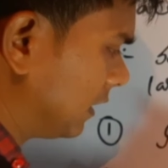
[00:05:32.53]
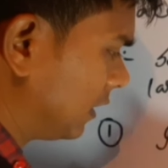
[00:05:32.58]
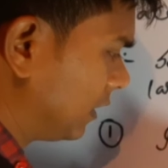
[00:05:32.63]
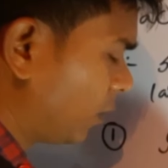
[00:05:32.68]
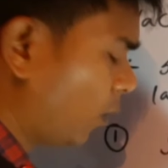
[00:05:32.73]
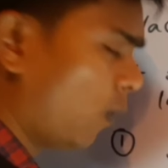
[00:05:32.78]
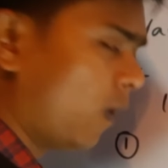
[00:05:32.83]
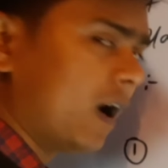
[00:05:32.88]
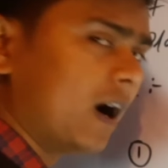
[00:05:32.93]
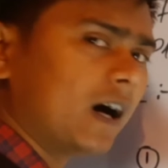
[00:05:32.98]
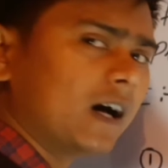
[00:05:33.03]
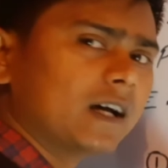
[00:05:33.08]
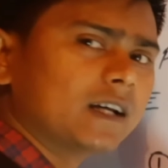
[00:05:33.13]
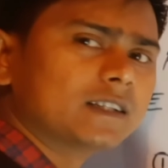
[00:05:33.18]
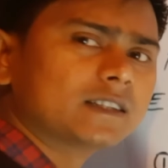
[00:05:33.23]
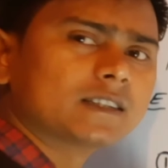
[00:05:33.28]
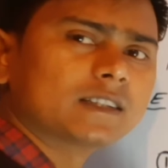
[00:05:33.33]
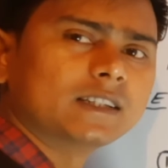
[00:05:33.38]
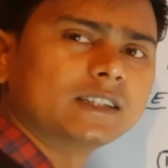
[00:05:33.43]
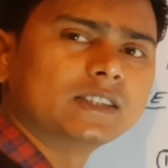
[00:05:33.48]

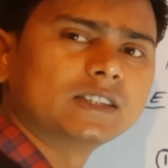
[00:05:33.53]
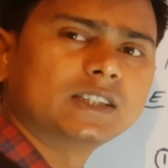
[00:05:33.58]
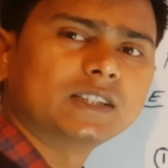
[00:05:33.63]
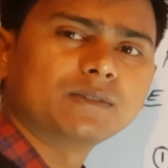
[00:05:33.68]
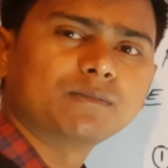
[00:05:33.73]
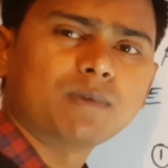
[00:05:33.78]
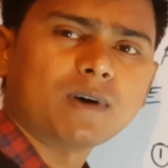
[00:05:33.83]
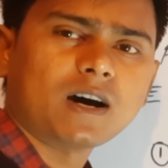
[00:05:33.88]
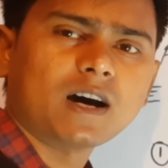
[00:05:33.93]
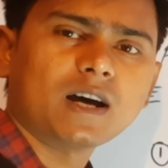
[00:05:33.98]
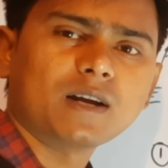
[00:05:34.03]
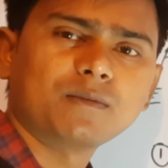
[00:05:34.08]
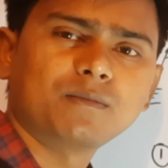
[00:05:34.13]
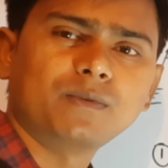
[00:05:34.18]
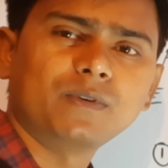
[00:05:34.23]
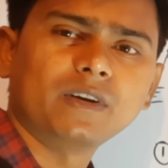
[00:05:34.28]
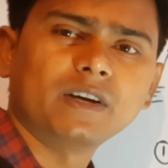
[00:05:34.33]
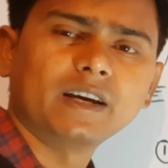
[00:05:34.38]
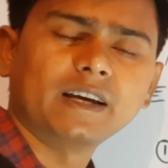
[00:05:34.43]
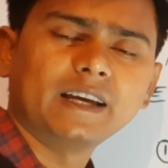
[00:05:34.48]
Was is the verb
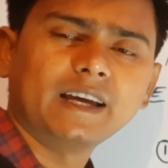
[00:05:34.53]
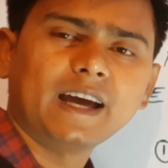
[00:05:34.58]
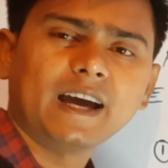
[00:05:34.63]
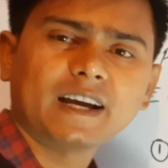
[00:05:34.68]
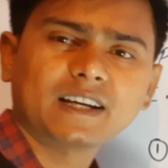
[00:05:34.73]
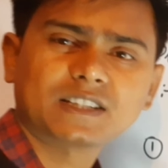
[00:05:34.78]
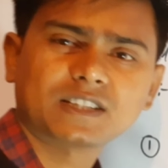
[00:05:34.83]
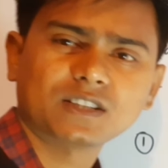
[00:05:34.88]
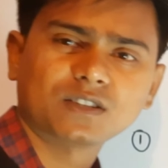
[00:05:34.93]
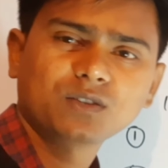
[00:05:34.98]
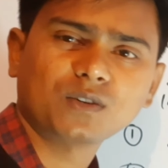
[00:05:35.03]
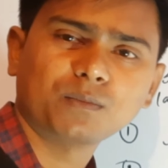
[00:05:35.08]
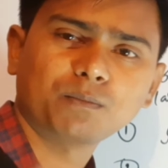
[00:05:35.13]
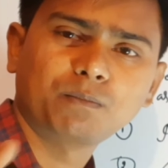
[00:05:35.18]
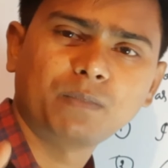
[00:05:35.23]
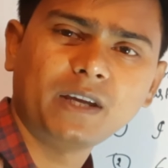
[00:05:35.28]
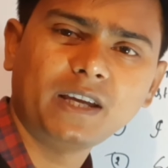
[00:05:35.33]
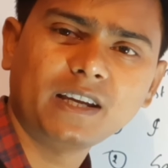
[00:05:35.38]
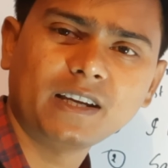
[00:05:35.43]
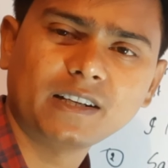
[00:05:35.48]
here. Action of
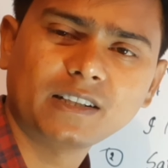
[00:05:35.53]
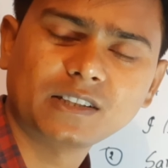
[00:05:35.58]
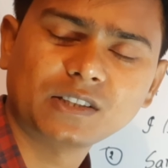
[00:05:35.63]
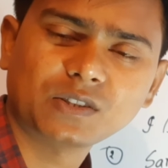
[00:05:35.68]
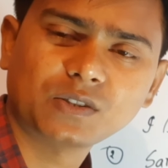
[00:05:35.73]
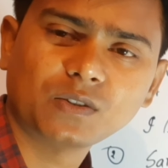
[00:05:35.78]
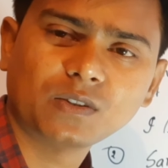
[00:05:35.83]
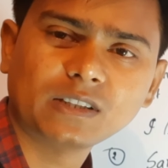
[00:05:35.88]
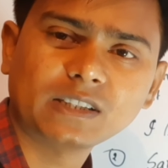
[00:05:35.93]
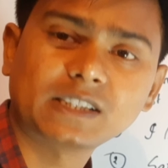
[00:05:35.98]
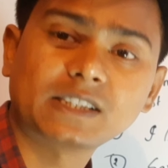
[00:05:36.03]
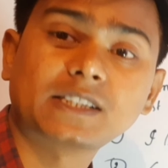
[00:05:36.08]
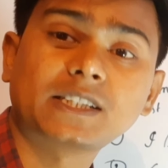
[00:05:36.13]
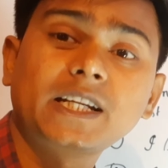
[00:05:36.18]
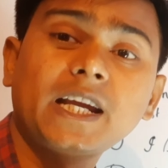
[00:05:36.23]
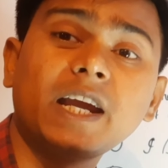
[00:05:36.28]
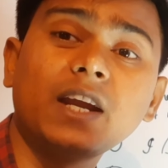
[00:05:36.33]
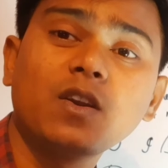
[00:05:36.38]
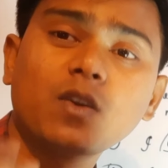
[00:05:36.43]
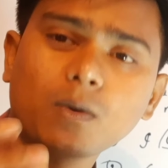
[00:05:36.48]
being, it is no
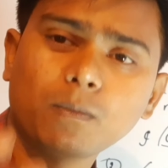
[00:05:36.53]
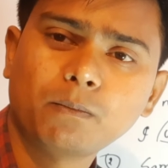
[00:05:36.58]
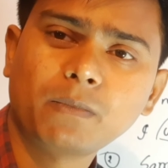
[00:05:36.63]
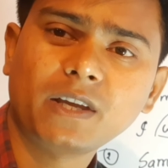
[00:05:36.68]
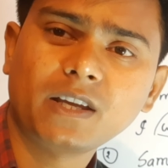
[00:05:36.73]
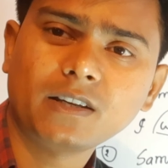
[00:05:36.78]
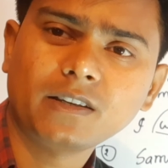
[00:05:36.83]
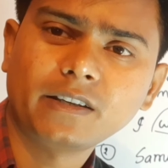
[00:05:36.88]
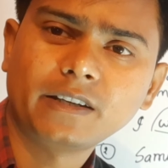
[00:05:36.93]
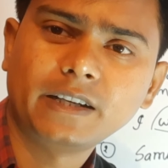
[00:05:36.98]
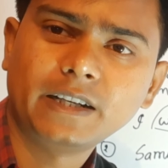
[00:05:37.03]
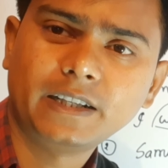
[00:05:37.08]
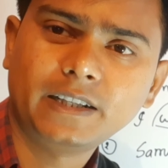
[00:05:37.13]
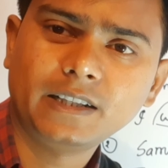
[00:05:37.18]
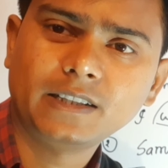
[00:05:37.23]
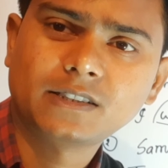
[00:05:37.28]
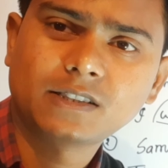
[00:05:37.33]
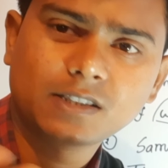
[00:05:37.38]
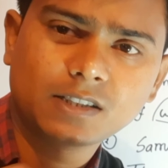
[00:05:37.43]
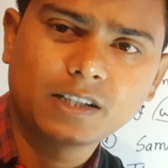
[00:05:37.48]
state of being, it
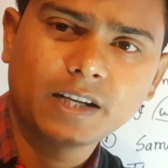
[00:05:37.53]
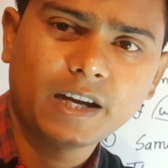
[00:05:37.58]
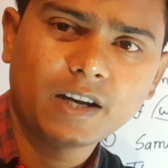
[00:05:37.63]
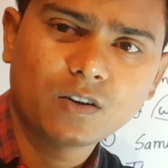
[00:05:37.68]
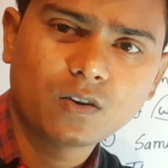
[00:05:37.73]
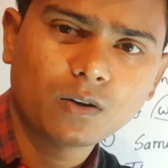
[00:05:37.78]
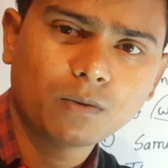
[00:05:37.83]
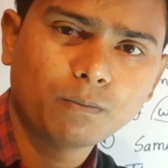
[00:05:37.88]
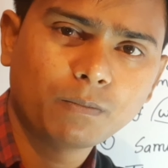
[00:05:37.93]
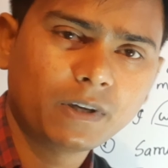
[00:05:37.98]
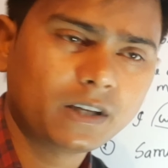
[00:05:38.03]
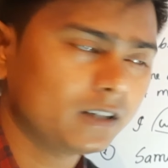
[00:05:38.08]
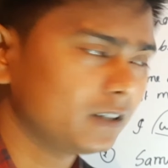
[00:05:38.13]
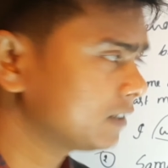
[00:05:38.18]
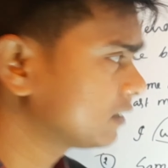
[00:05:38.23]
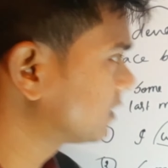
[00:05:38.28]
is state of being.